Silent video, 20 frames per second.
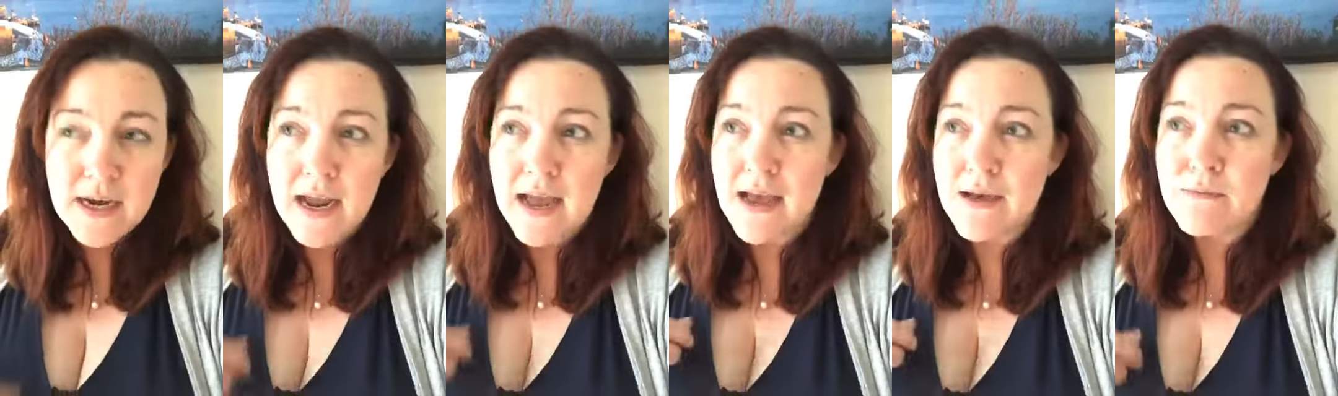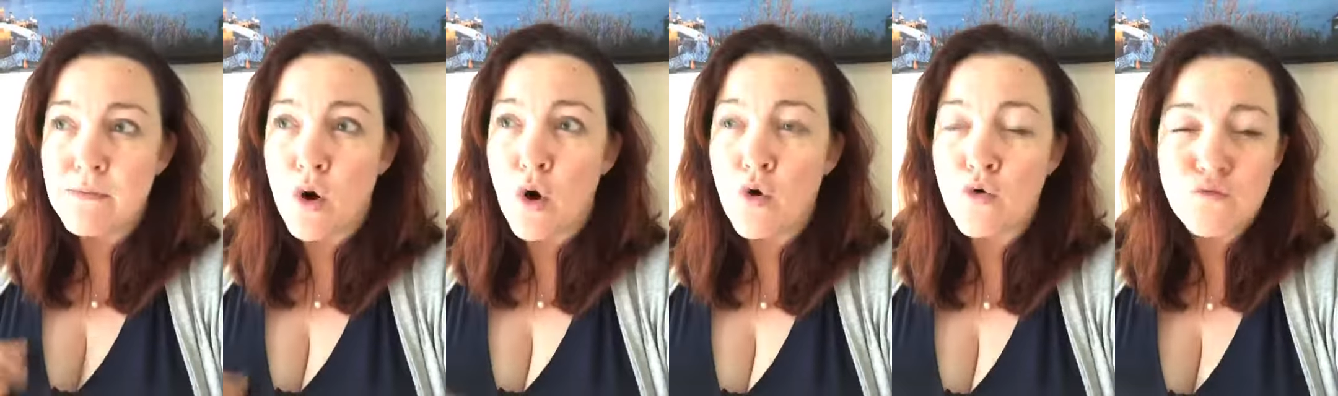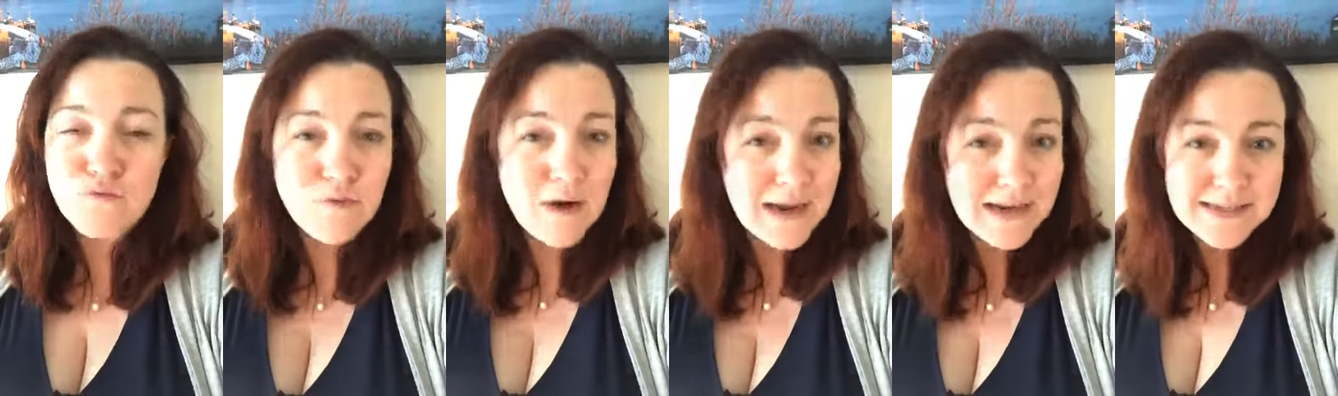or
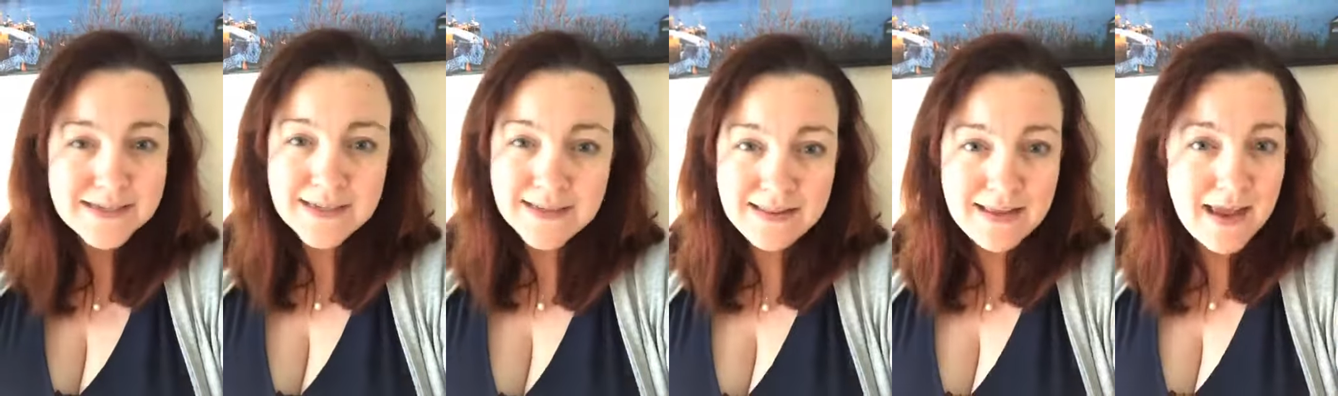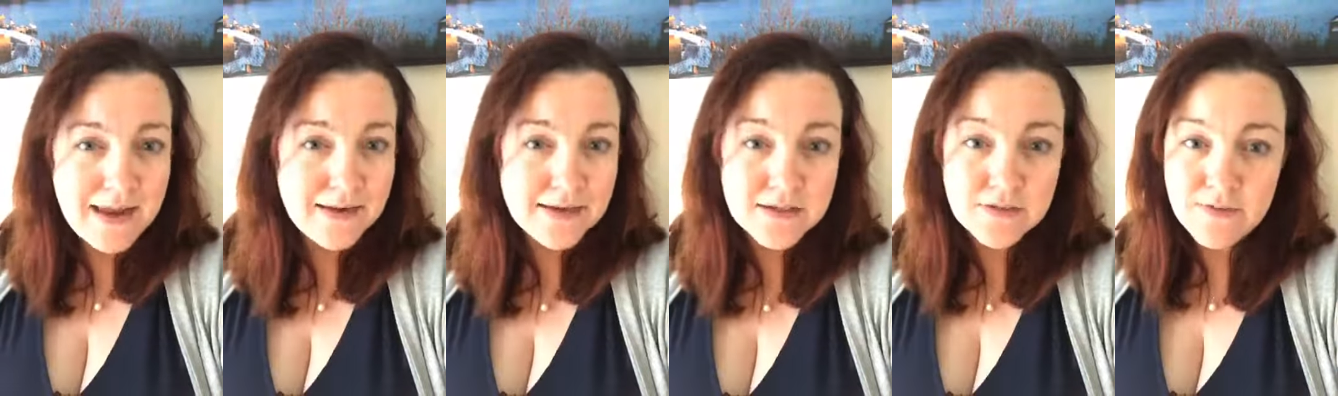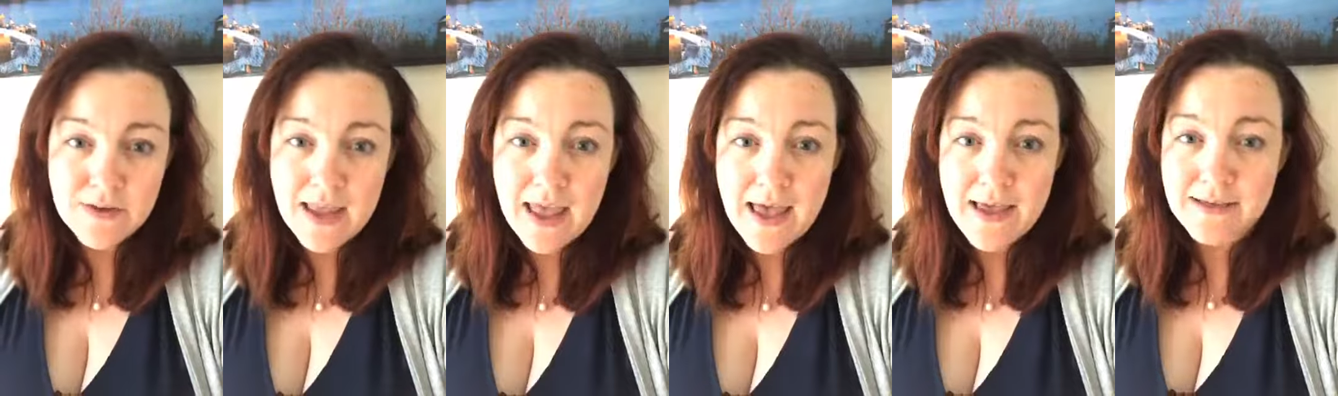right at the end of
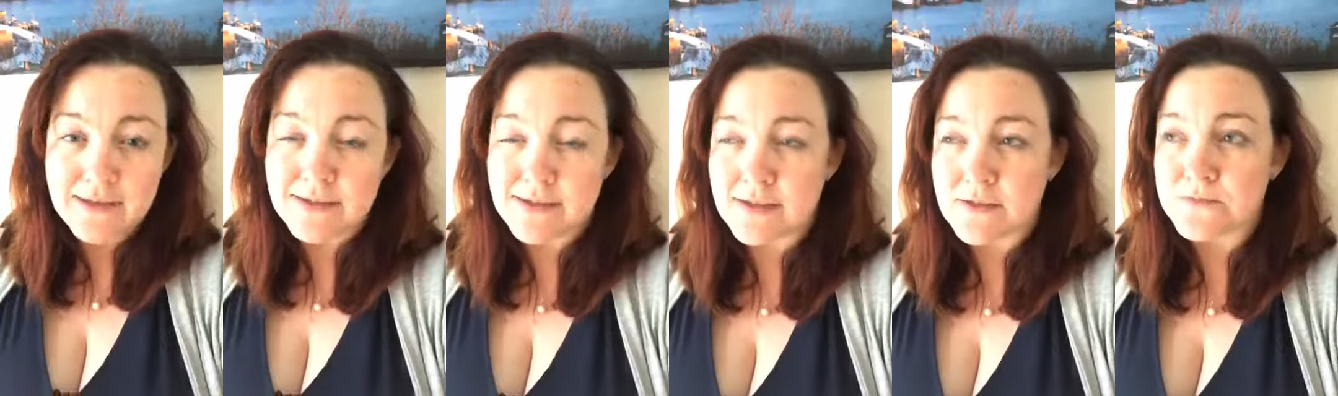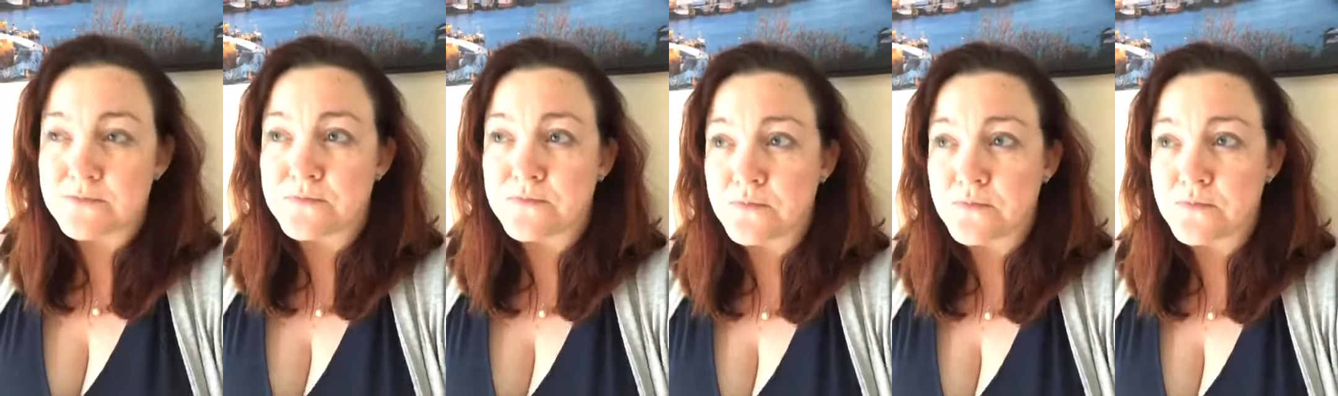a case.